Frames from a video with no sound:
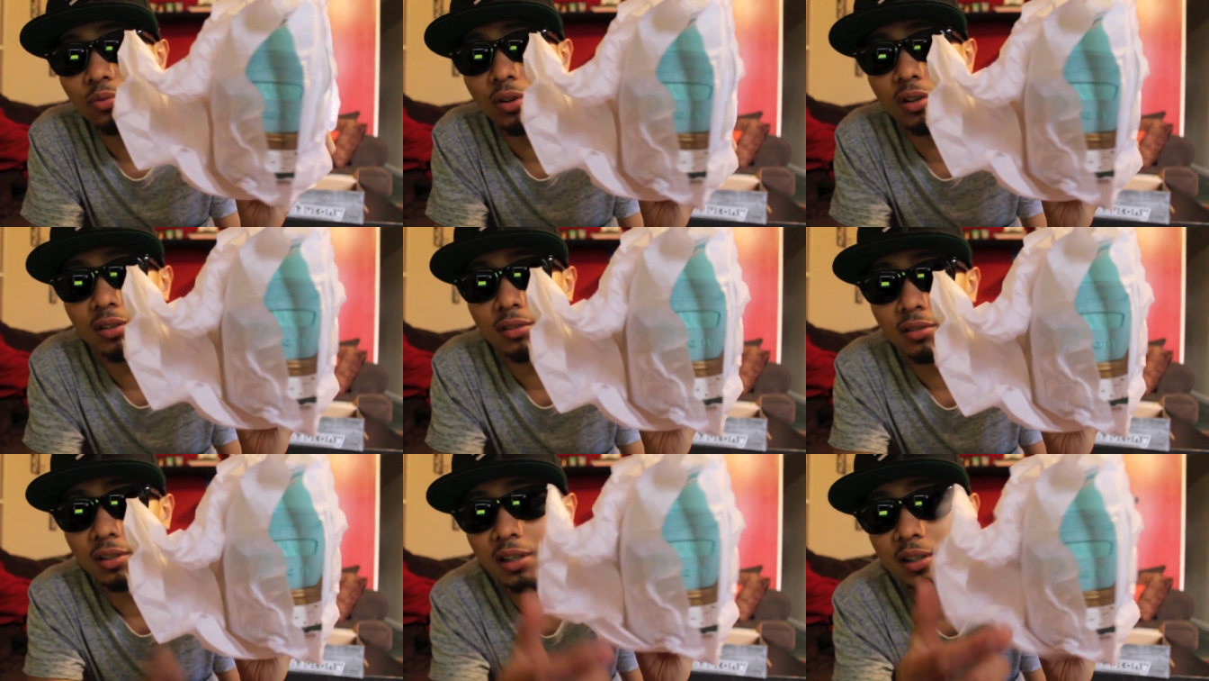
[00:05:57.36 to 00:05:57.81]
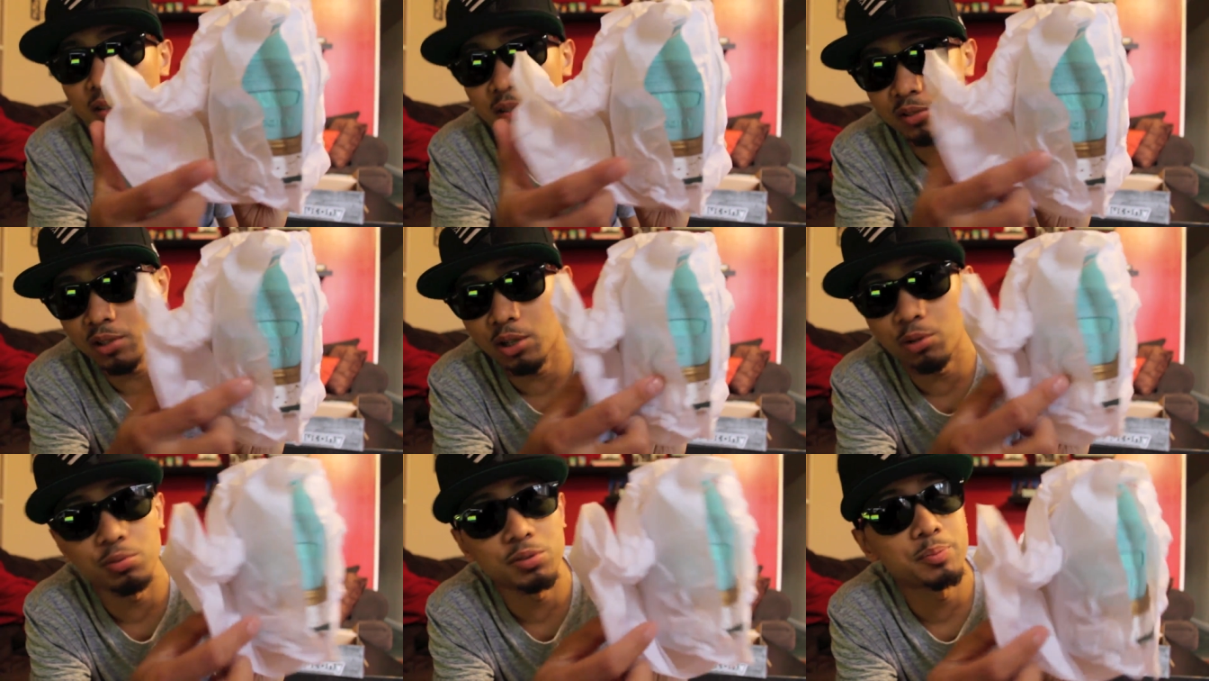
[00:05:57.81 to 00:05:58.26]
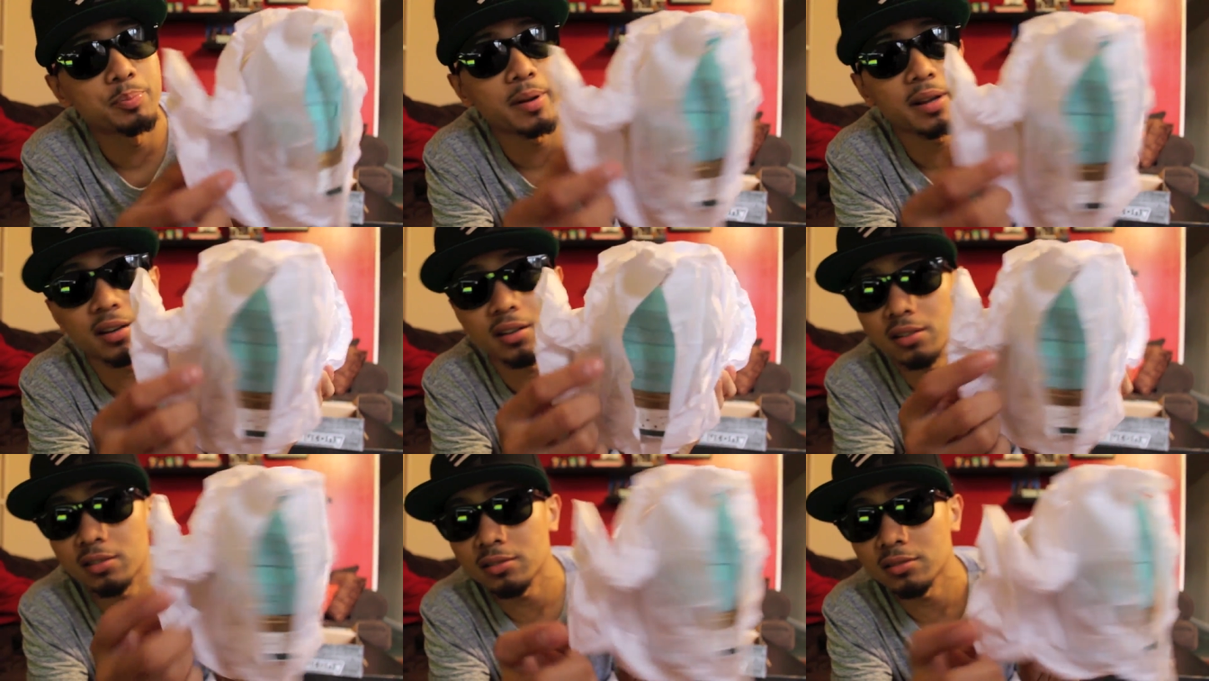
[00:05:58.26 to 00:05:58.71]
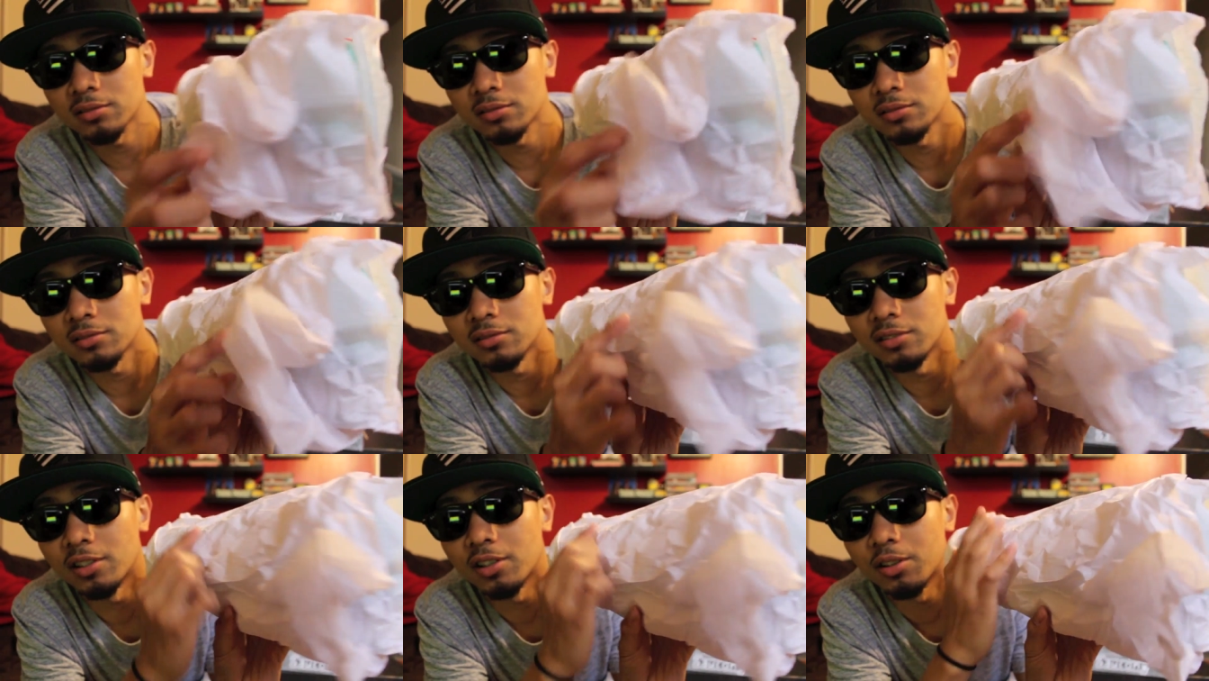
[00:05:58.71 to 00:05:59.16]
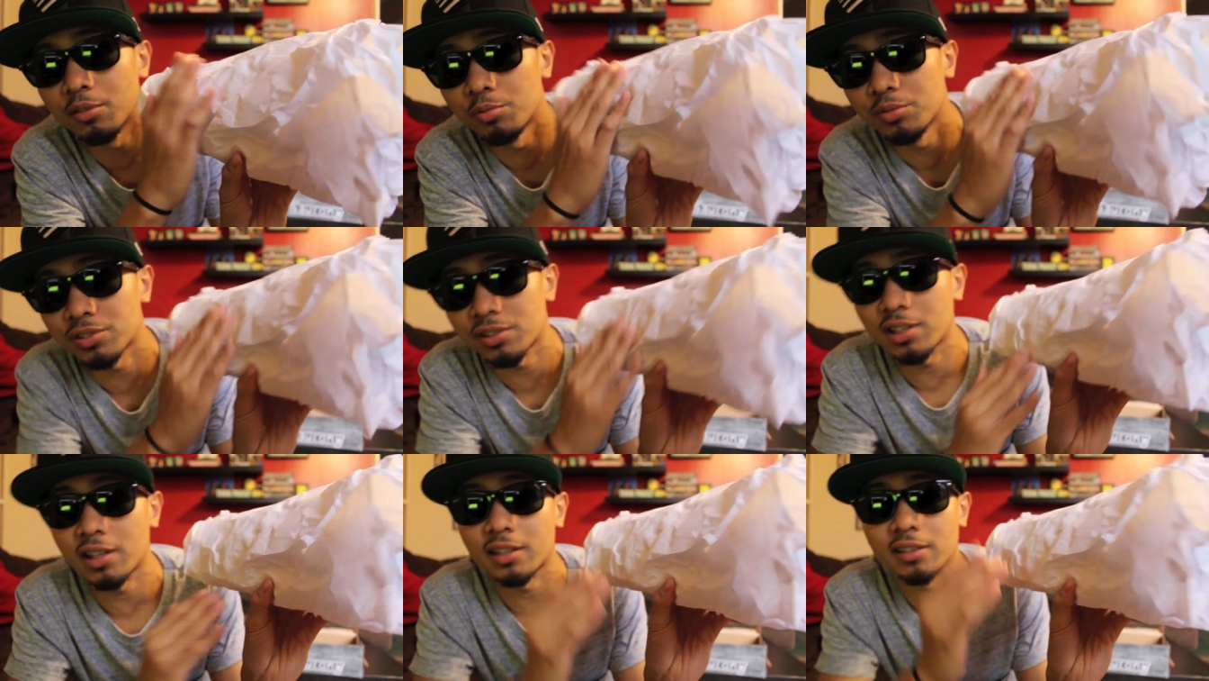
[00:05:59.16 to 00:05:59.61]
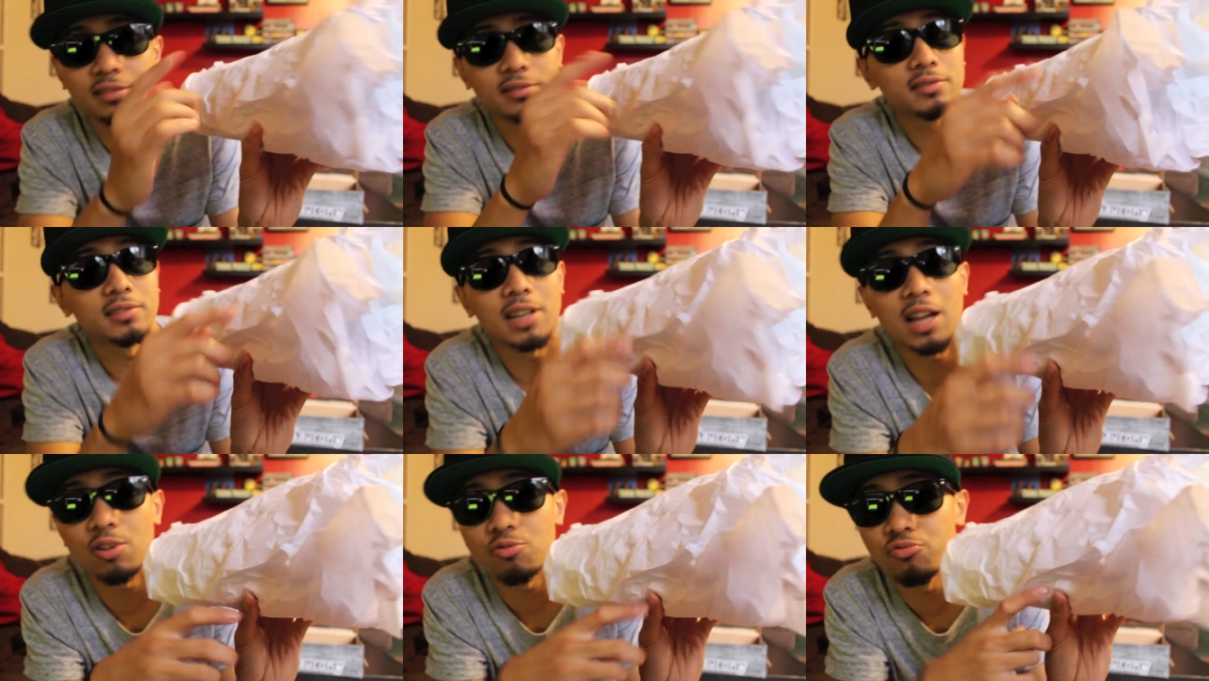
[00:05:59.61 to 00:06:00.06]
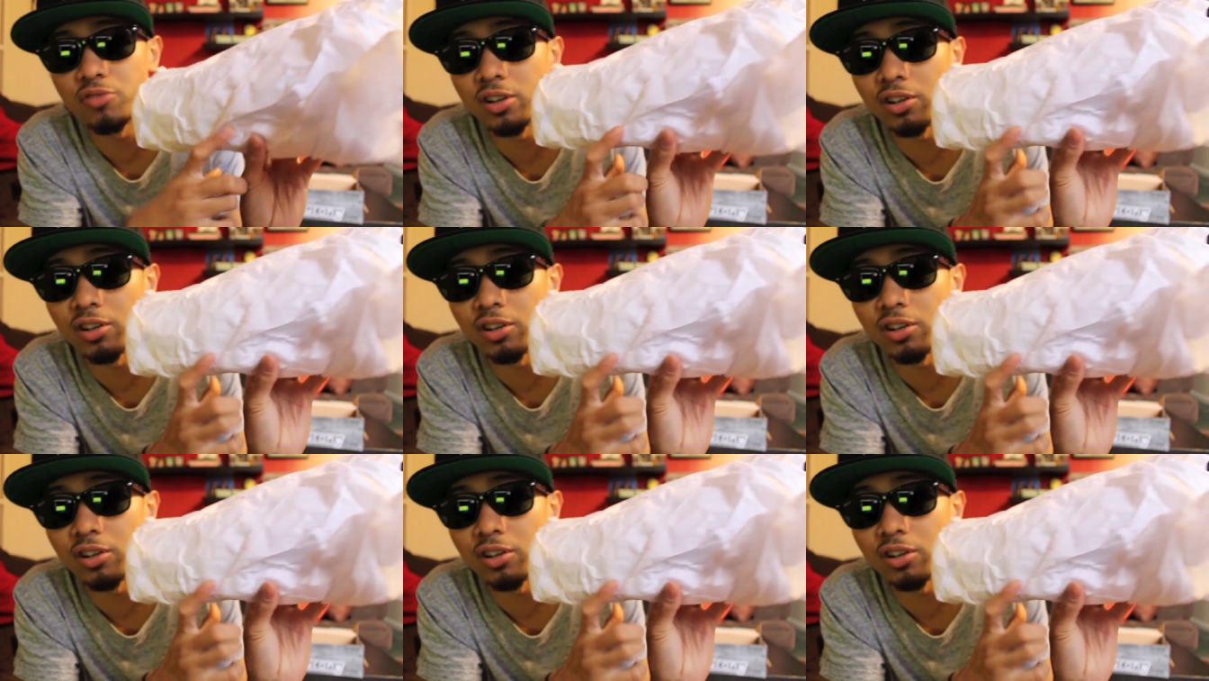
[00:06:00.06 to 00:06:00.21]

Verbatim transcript: Well, it was better, you know, it was like not